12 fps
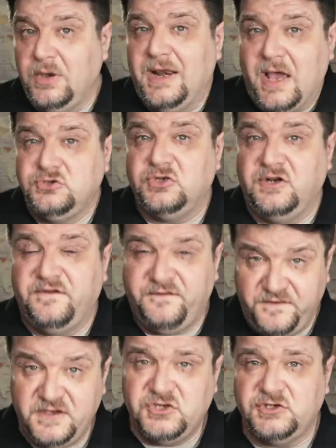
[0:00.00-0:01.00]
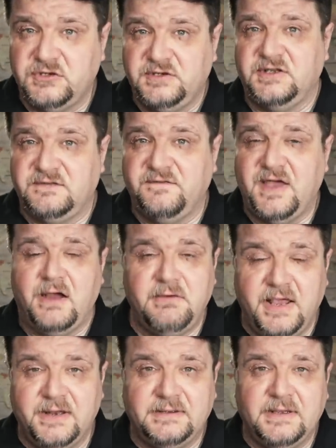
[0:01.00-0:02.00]
will actually feature this
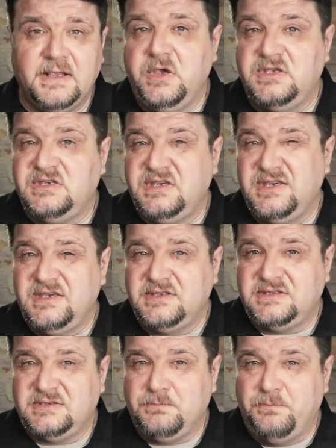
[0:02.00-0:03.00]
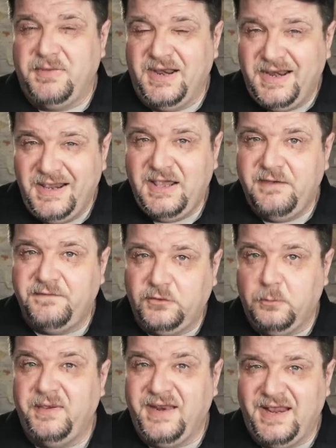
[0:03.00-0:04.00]
variant, which is
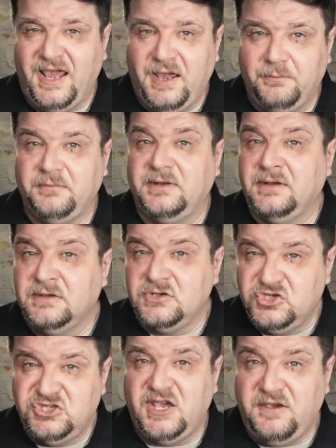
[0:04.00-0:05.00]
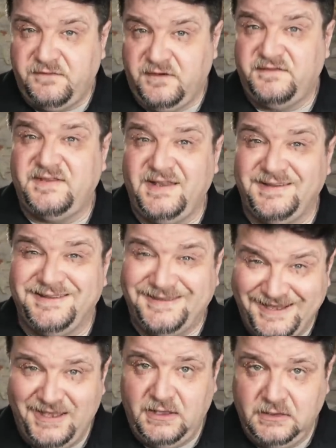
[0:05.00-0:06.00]
believed to be named
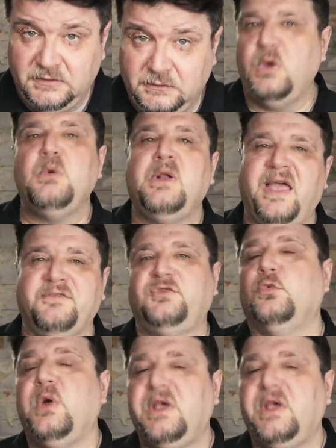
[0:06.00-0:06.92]
J15T. We will have